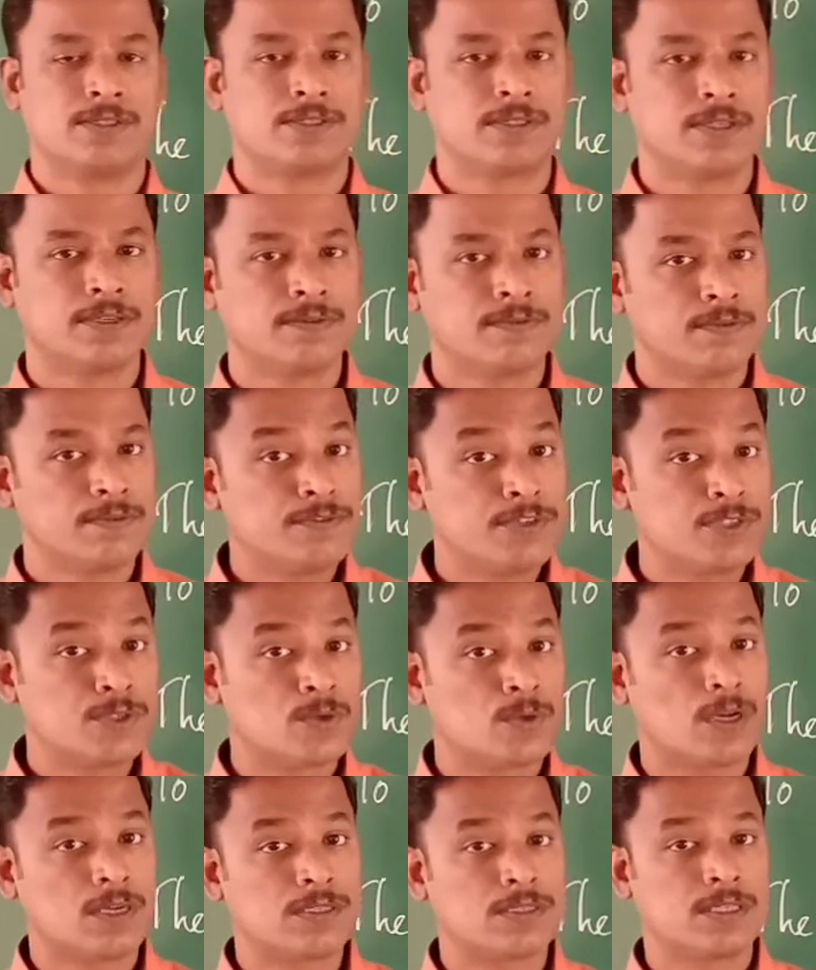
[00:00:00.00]
Likewise,
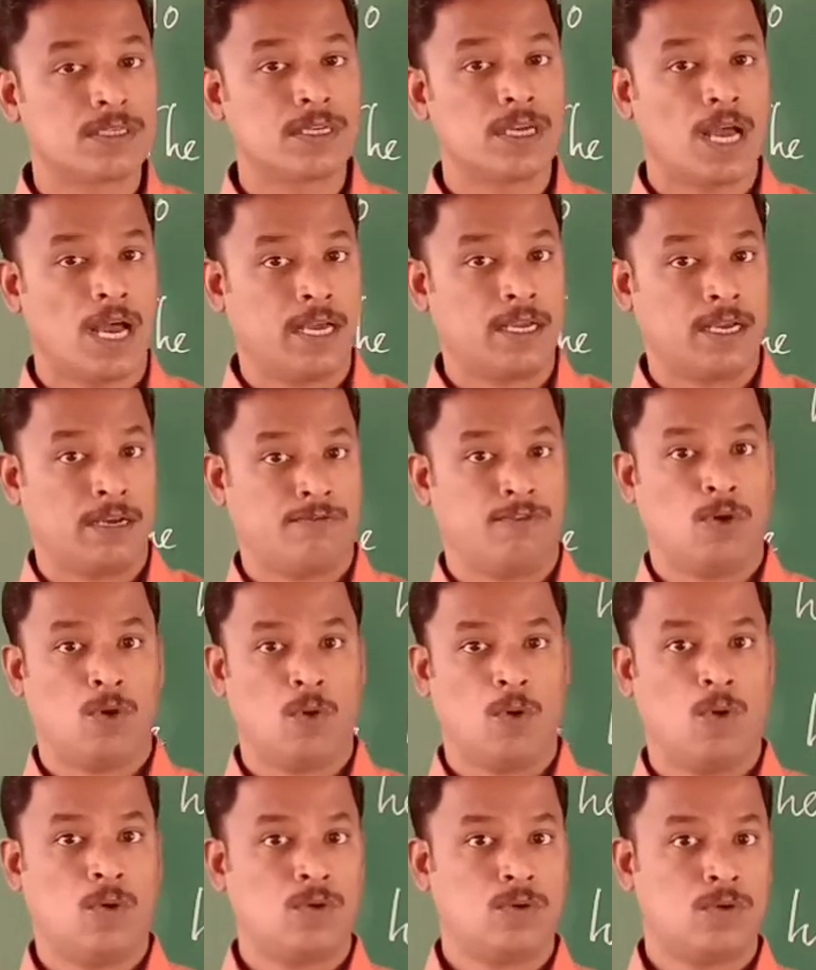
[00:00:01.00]
we should not say
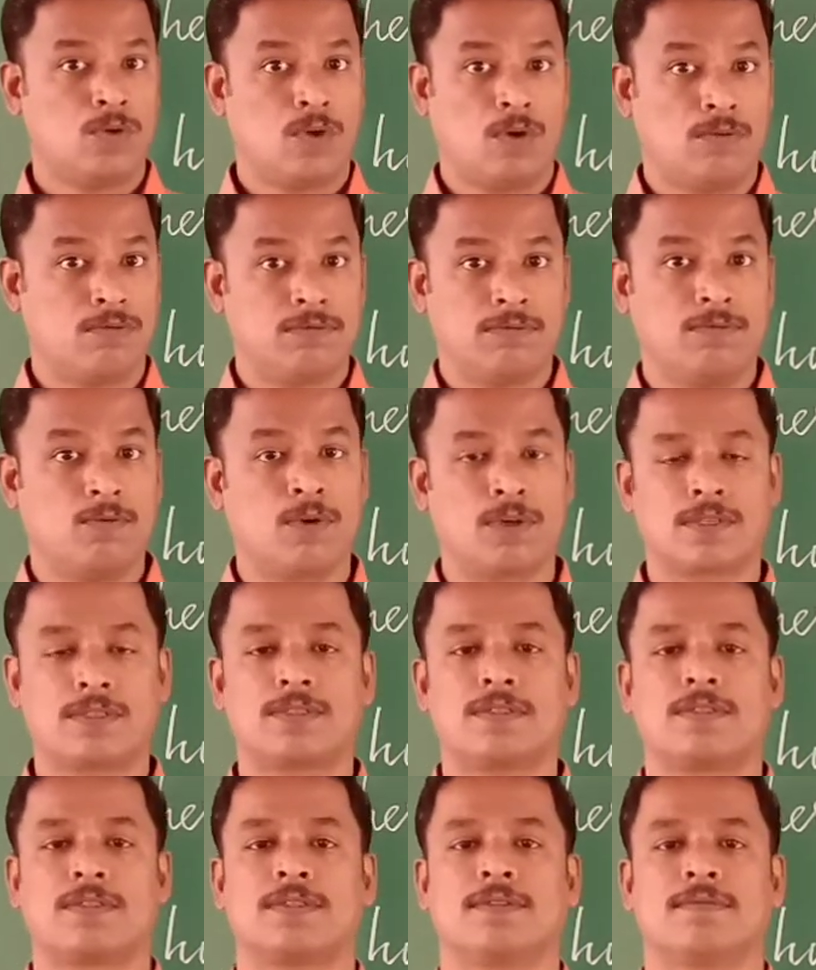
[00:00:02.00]
I have a lot of
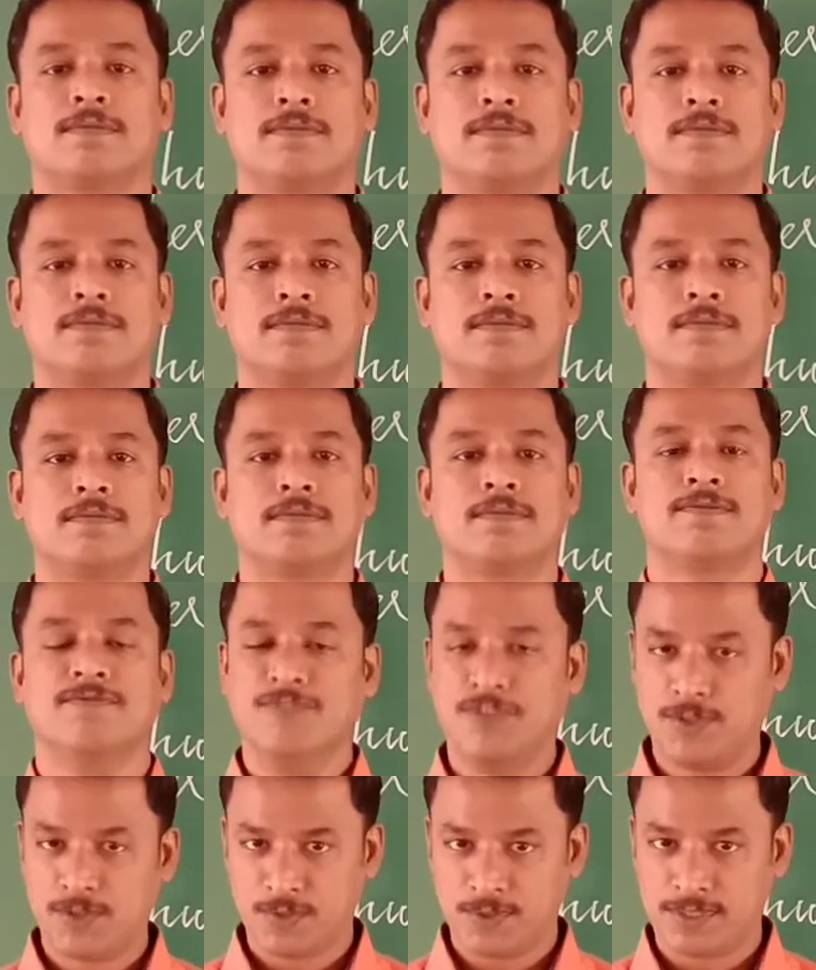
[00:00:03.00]
works.
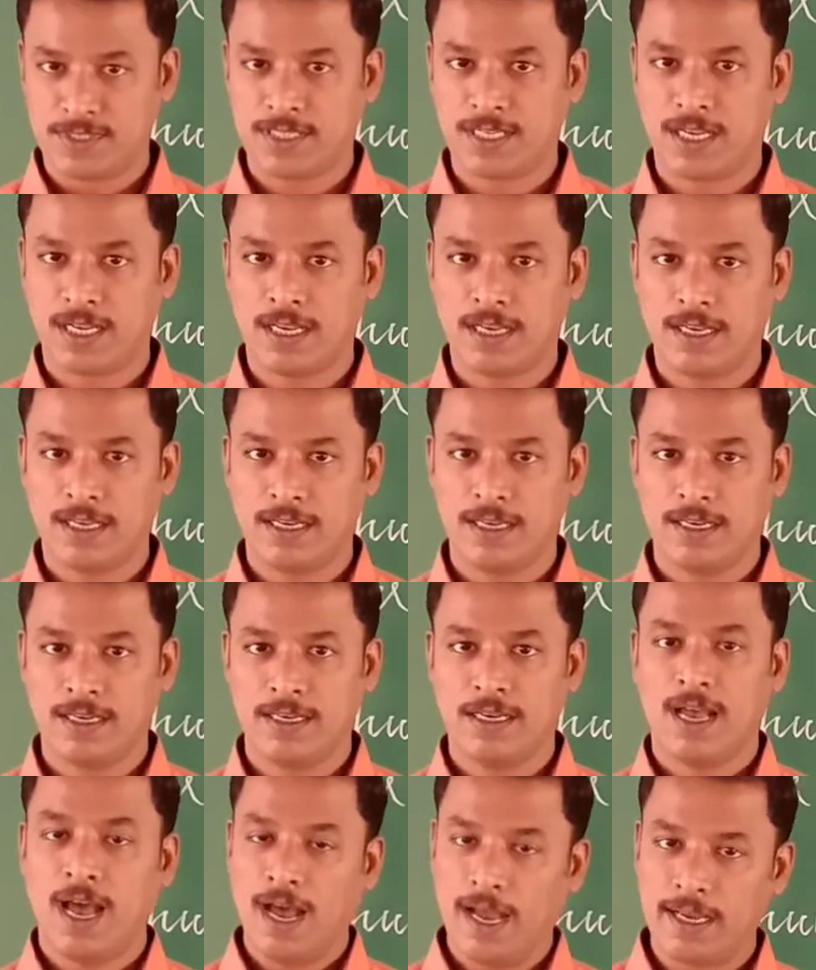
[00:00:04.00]
We should
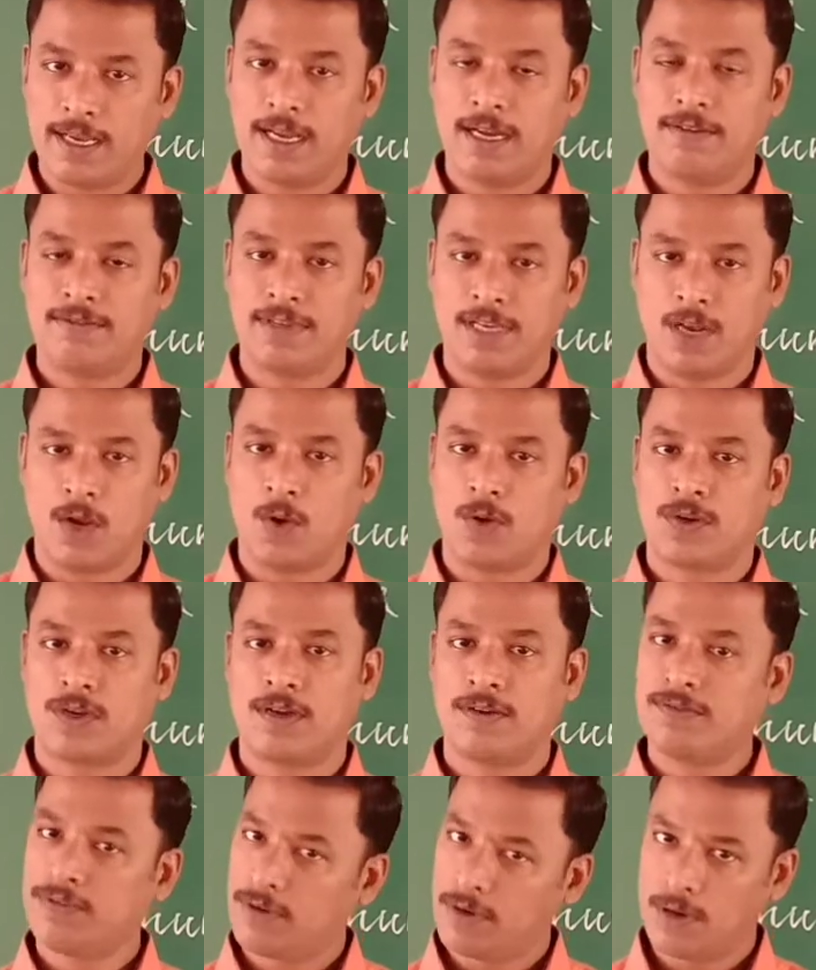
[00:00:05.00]
say I
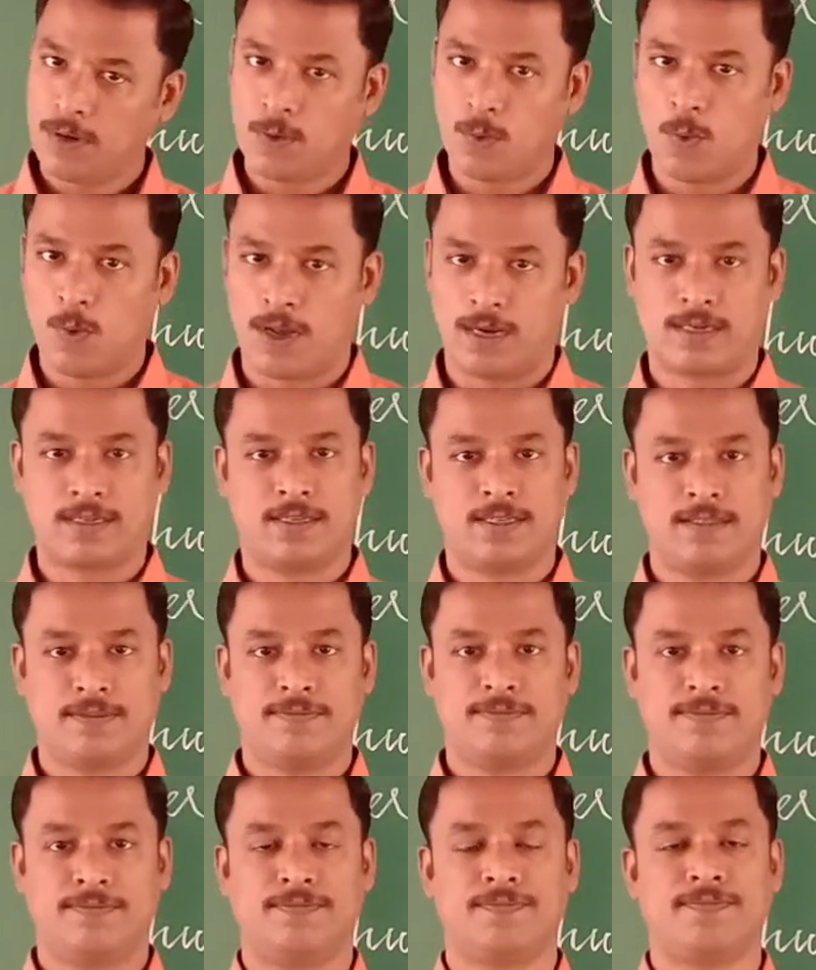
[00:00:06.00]
have a lot of
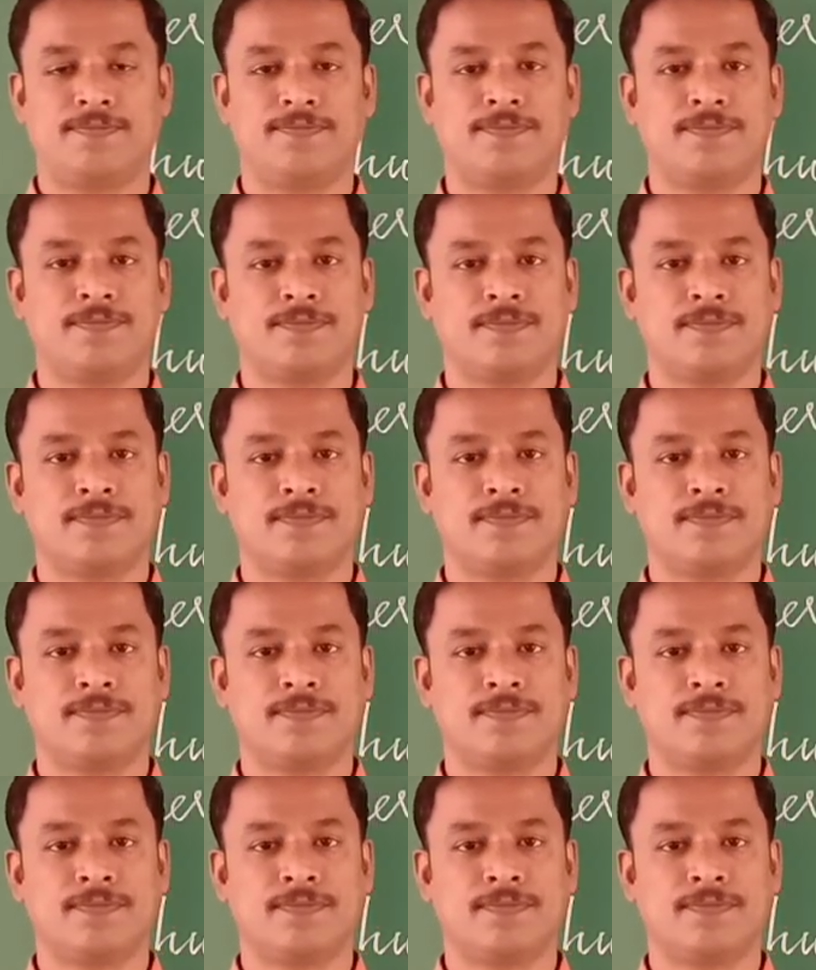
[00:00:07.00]
work.